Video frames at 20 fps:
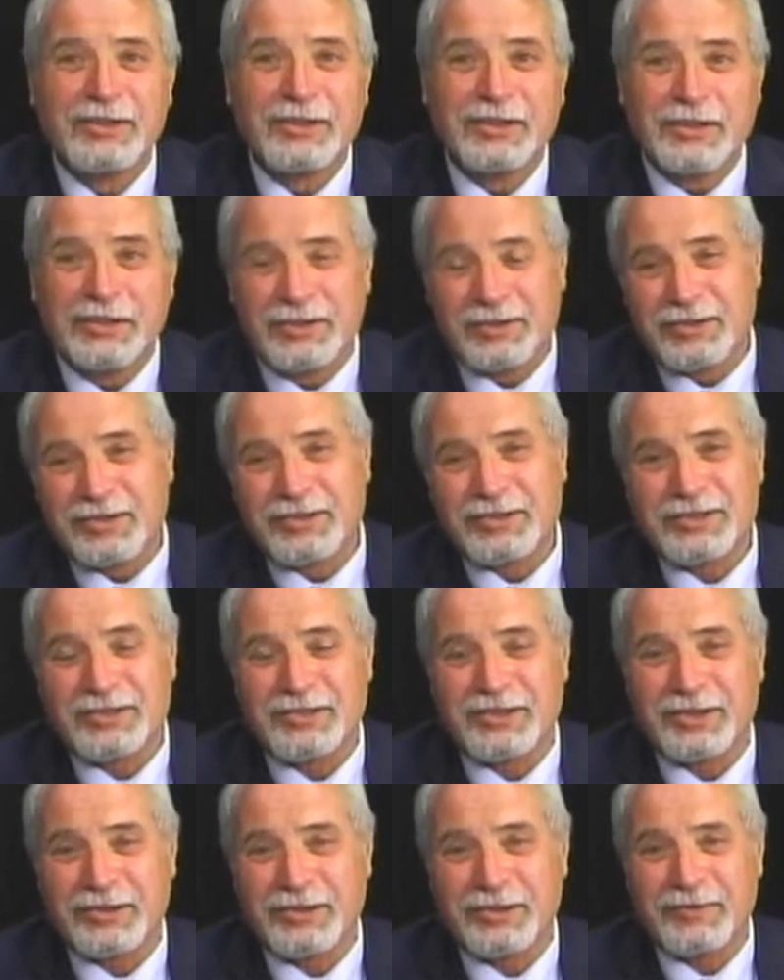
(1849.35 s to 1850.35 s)
This is
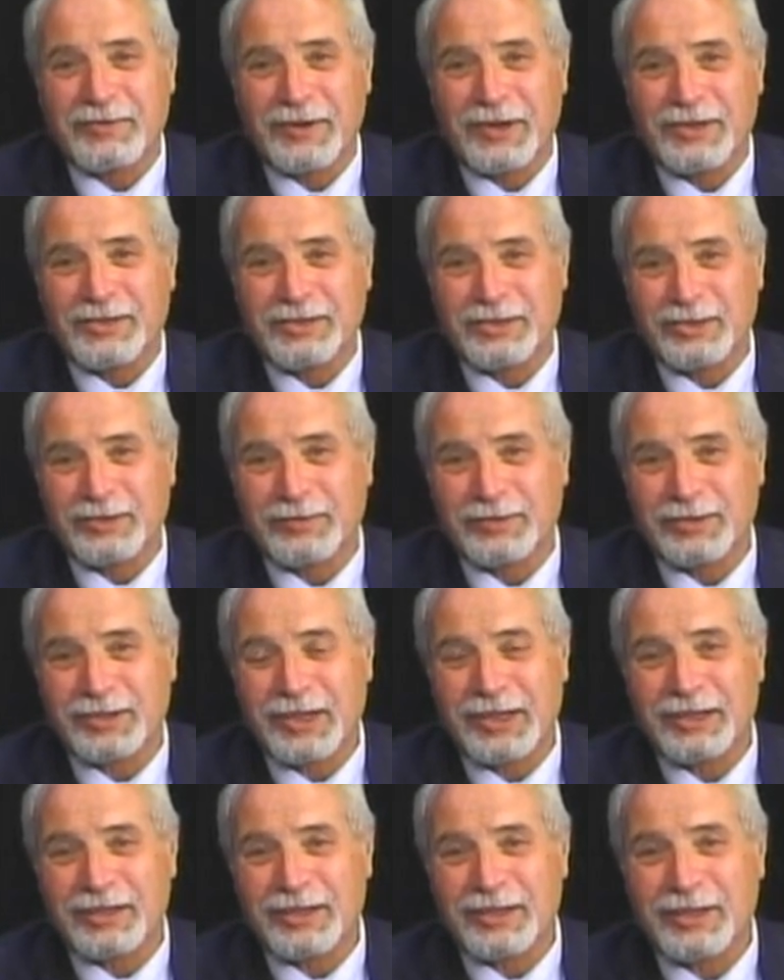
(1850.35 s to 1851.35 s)
Terry Difazio for
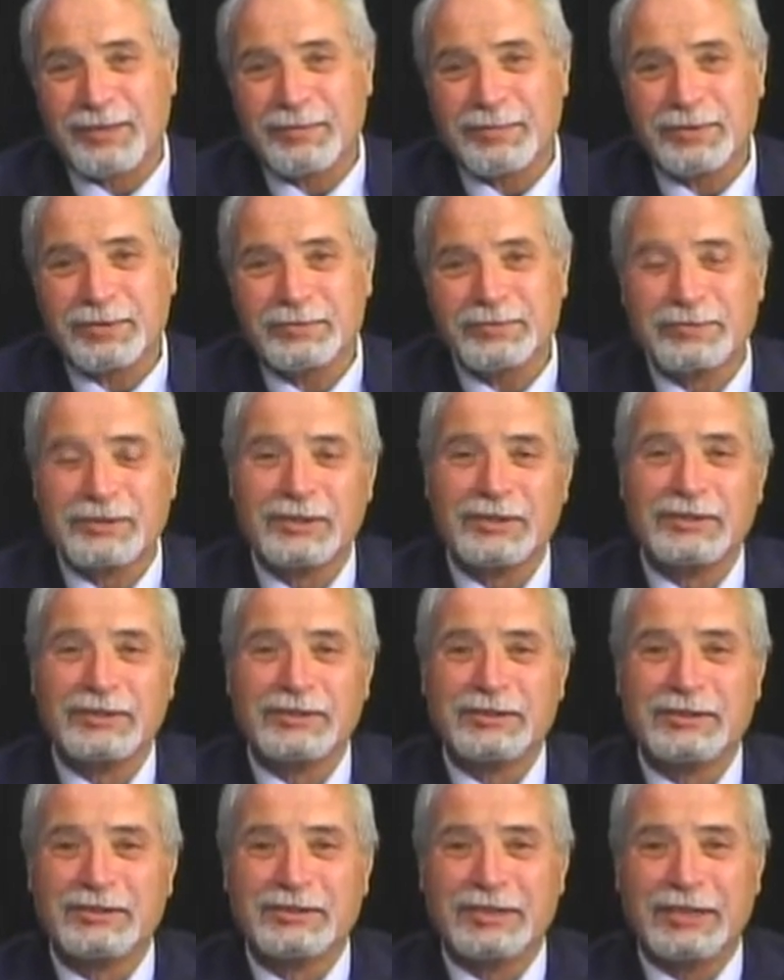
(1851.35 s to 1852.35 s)
Dial It Up,
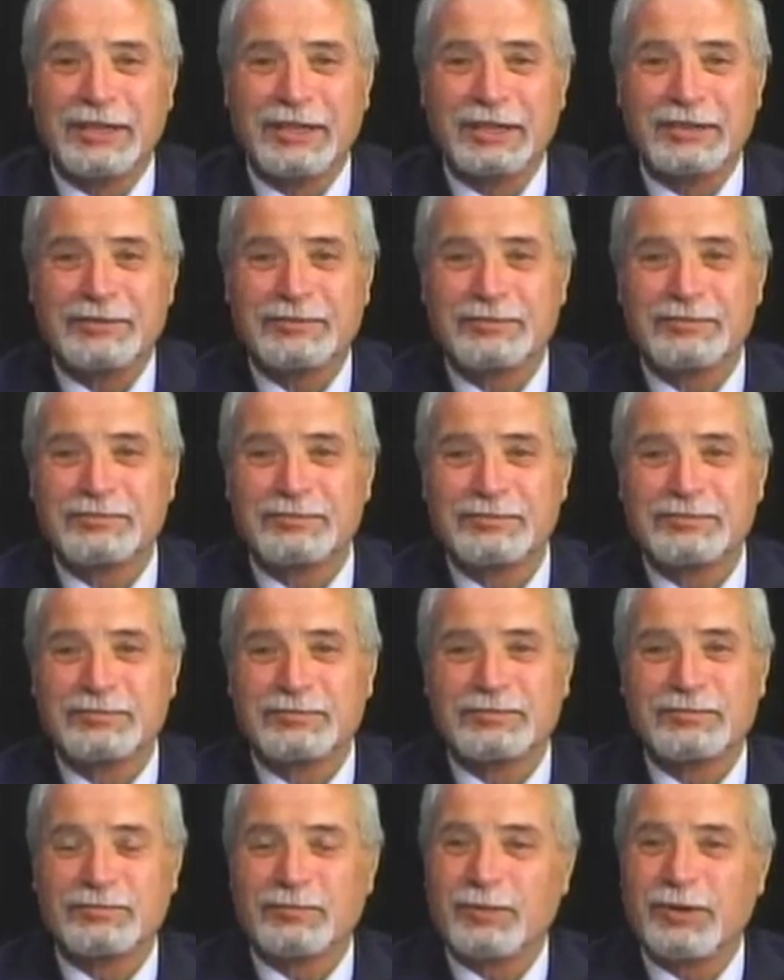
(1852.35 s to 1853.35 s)
saying
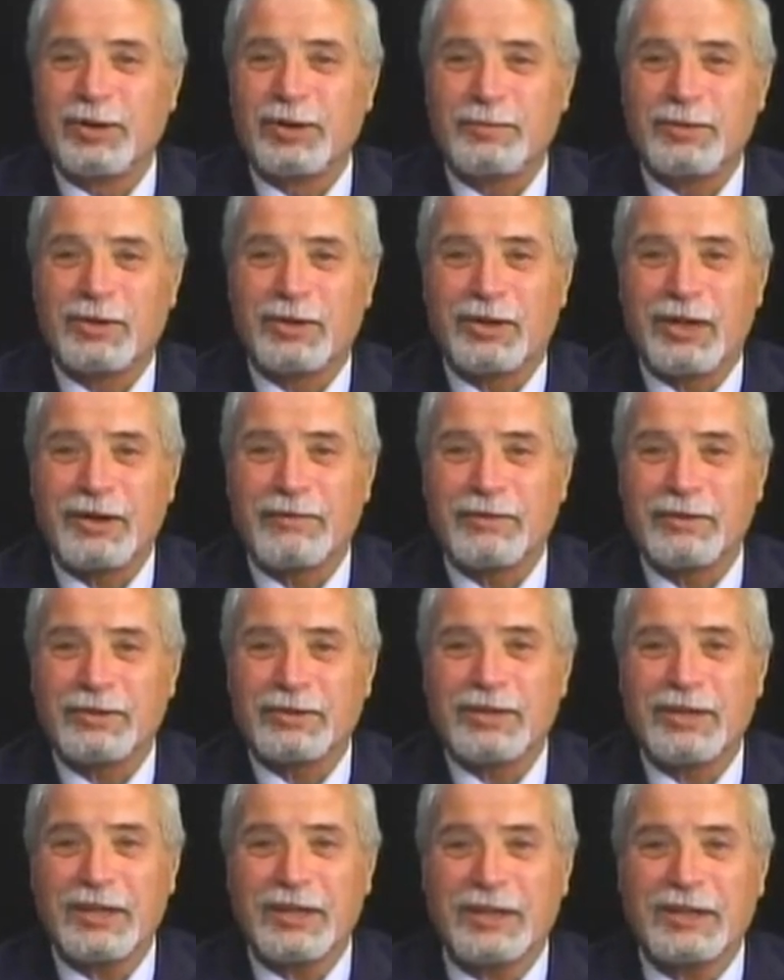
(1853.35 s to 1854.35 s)
we hope you all have a
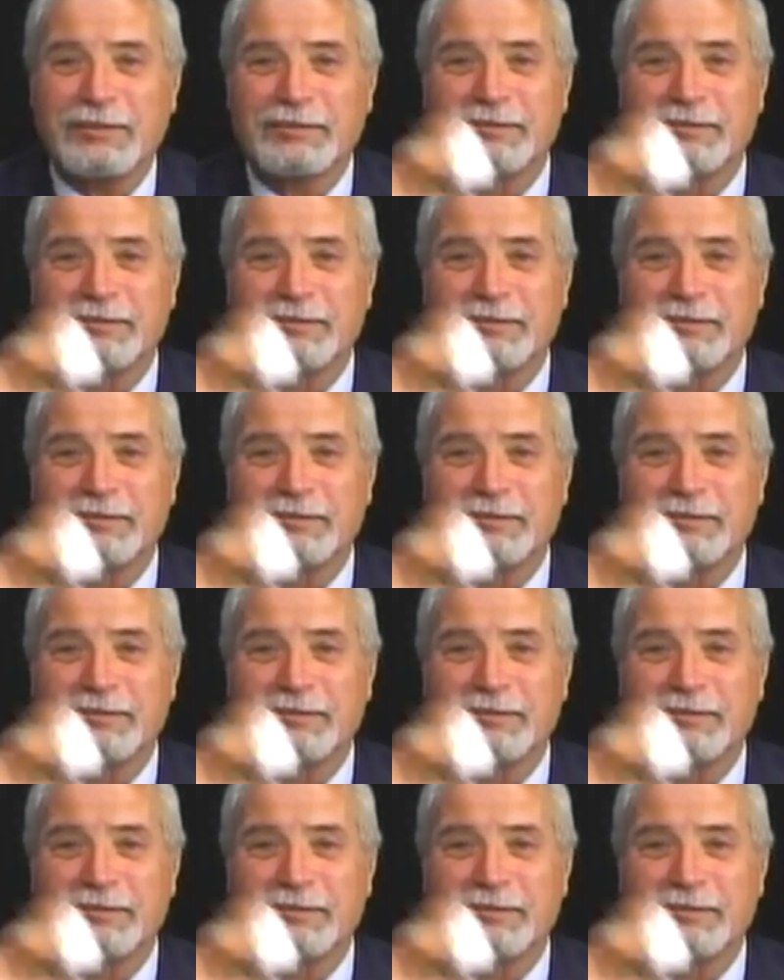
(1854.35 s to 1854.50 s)
good day.